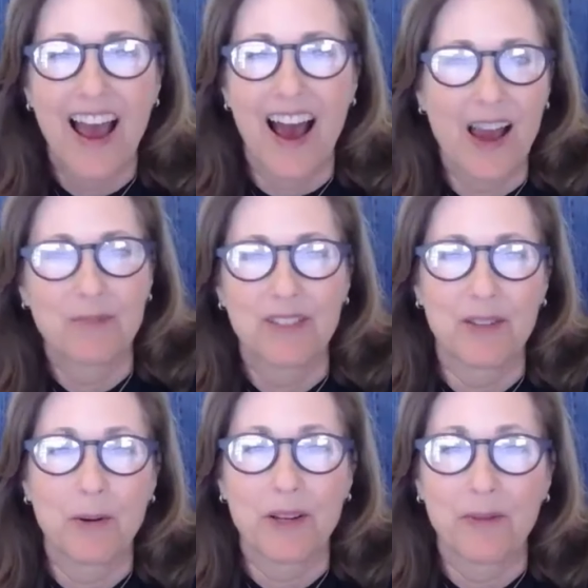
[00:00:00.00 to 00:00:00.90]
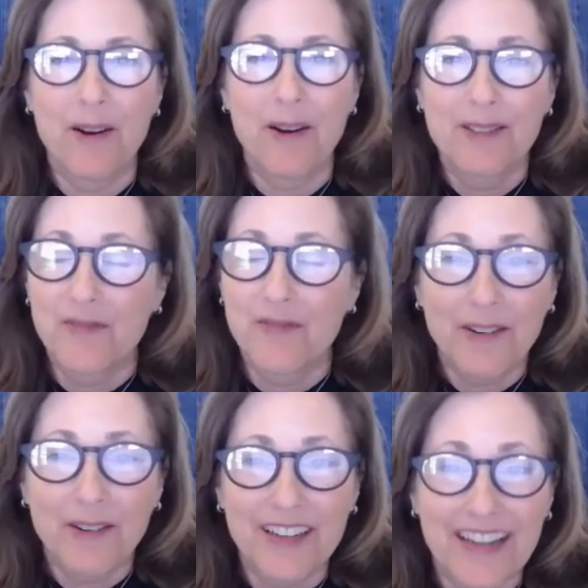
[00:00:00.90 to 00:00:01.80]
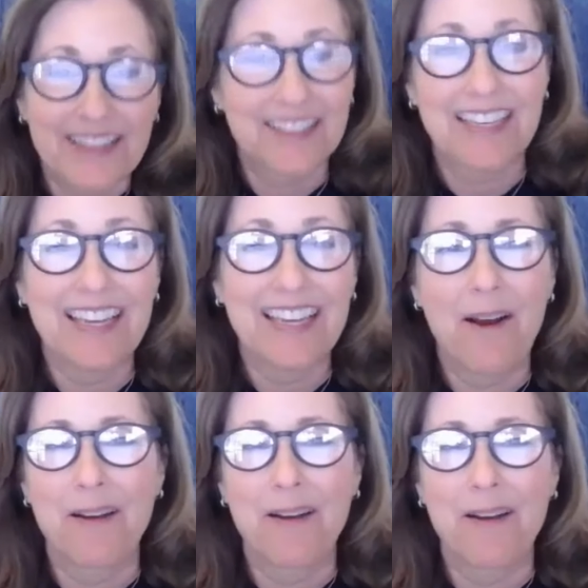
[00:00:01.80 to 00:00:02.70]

I'm Sonia Rhodes, founder and CEO,